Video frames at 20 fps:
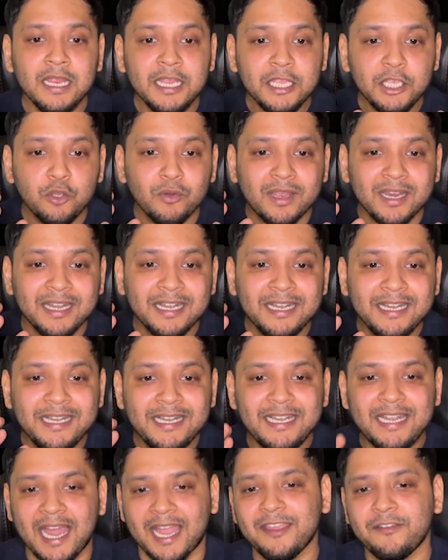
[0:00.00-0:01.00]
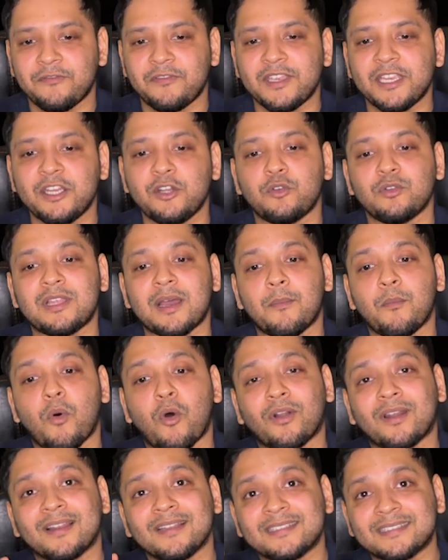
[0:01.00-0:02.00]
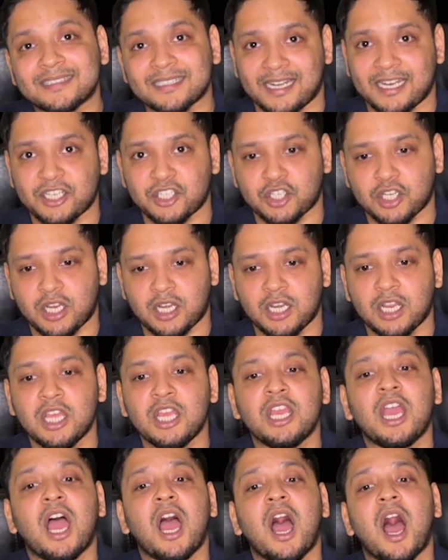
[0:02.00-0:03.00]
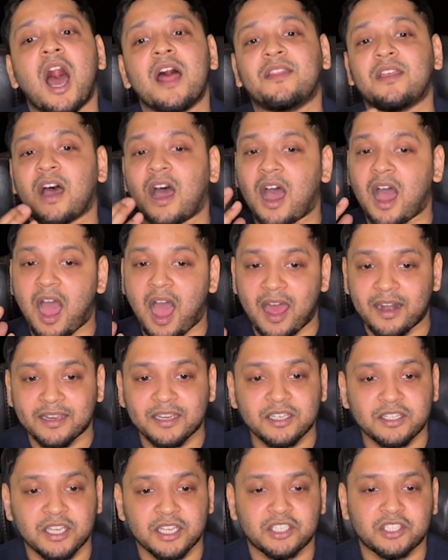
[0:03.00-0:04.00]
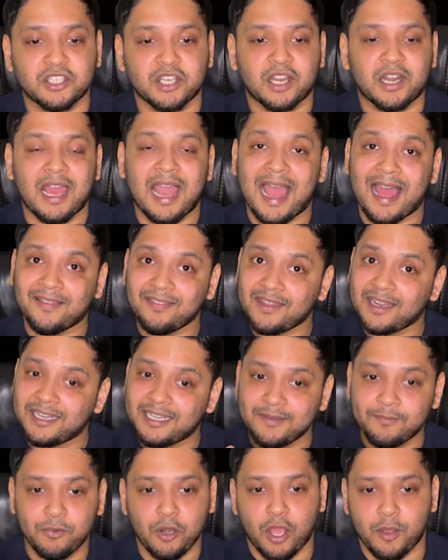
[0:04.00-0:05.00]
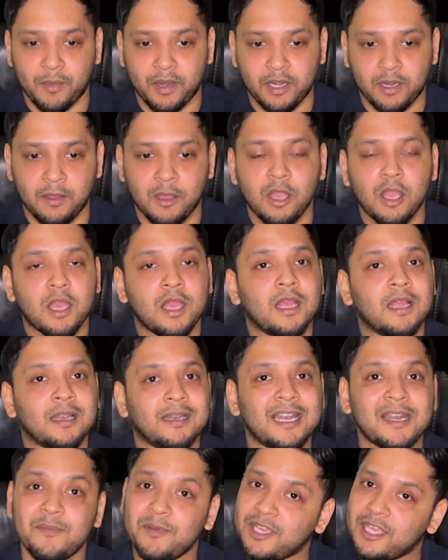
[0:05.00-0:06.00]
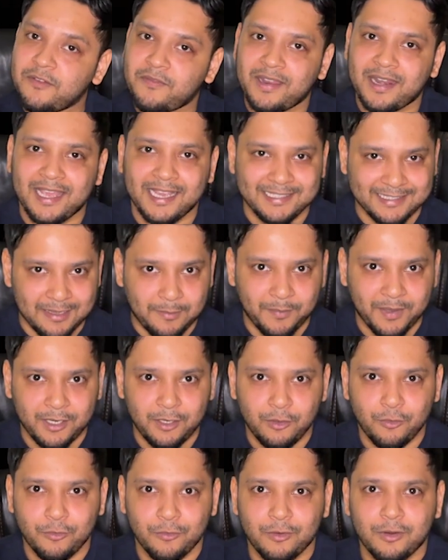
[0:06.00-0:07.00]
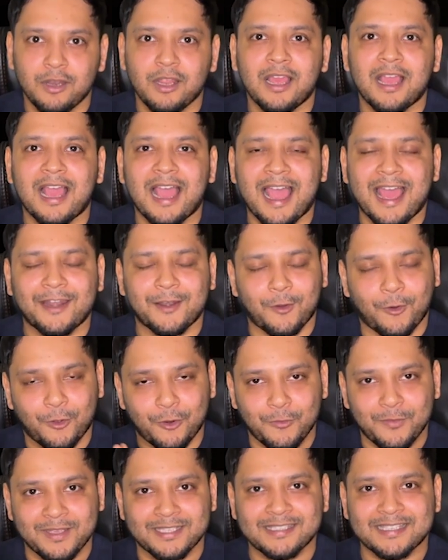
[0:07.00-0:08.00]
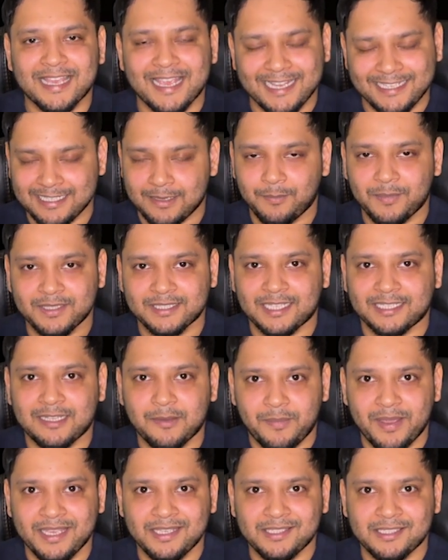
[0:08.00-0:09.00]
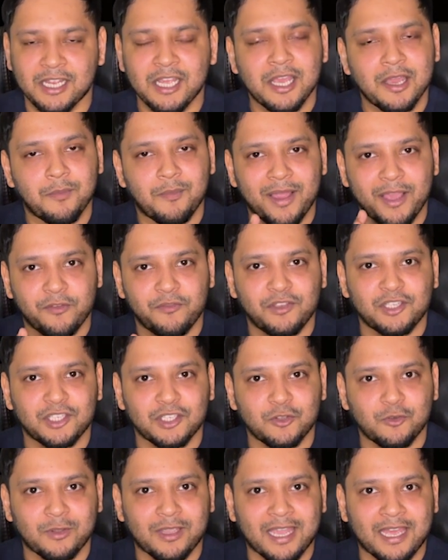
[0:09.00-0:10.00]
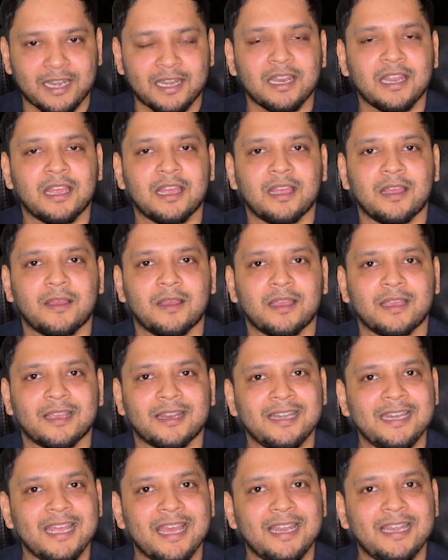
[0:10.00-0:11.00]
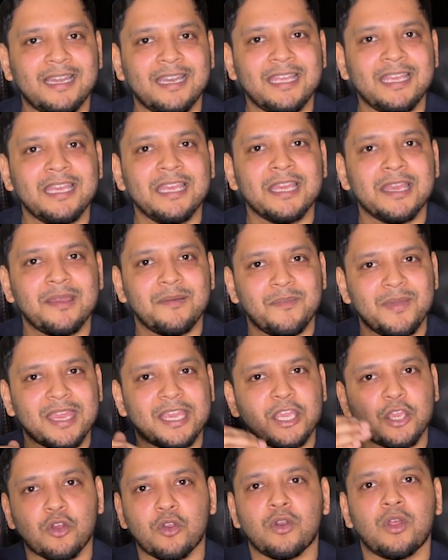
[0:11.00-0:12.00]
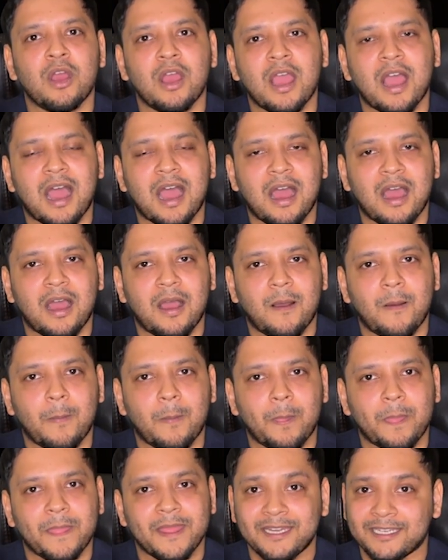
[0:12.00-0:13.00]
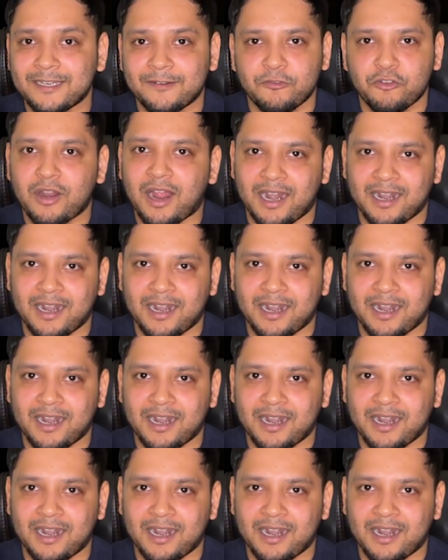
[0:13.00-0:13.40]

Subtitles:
You can dive into the model selection, the architecture, and the deployment. Let me give an example, and always examples are the best by which you can clearly make your interviewer